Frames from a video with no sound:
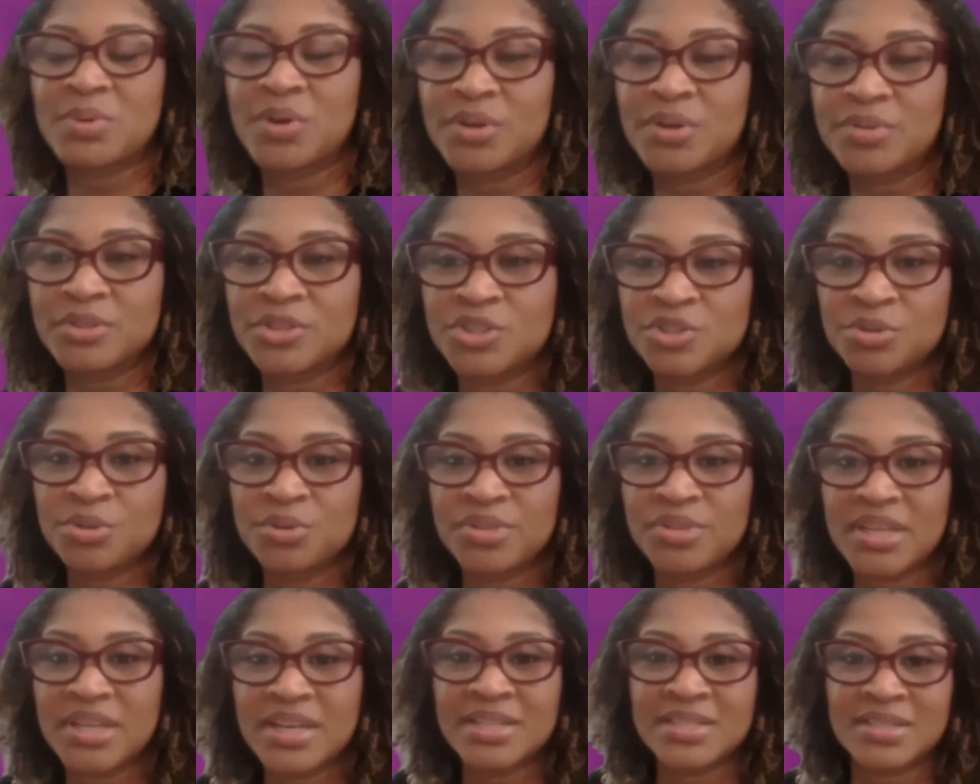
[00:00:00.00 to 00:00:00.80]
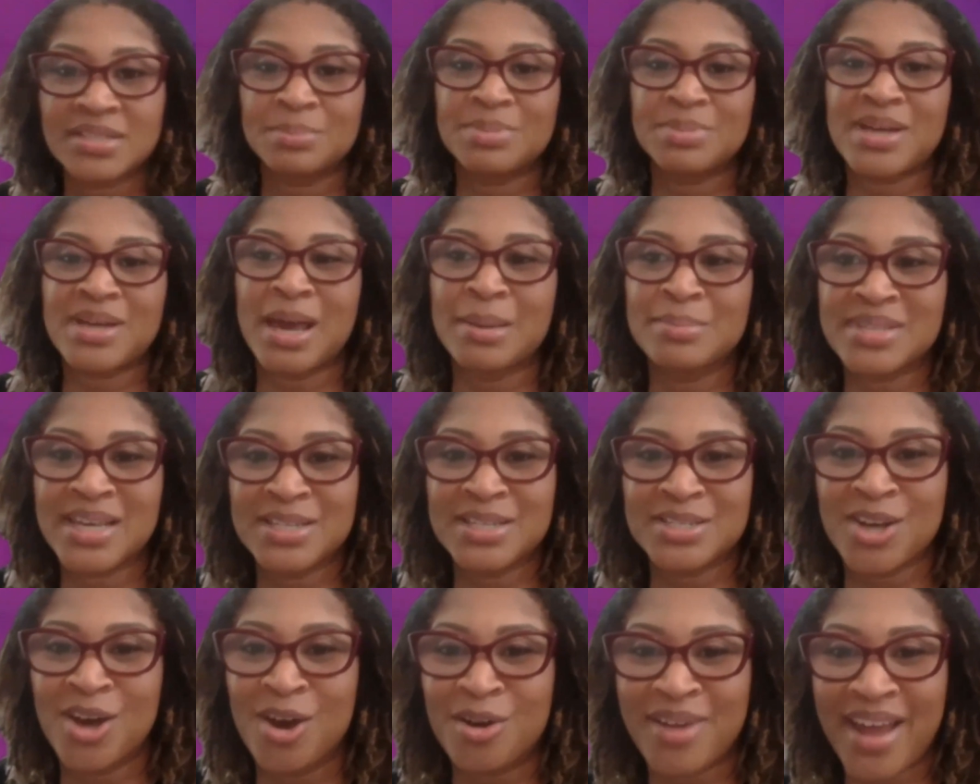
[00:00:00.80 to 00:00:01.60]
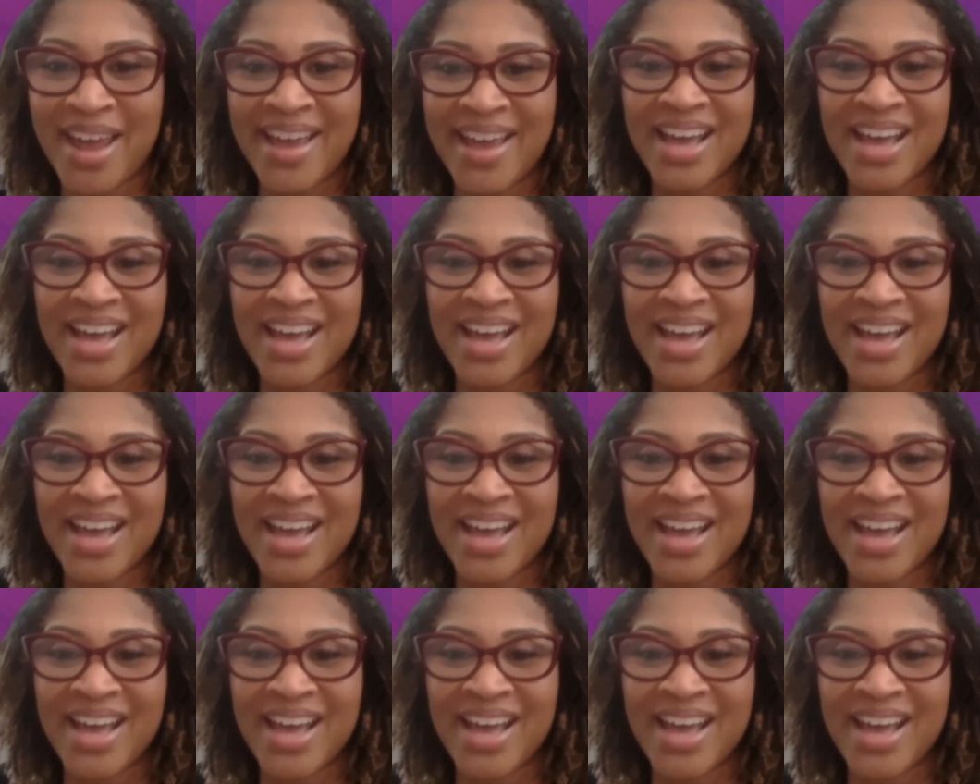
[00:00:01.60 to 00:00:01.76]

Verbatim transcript: Well, the truth is sometimes I don't.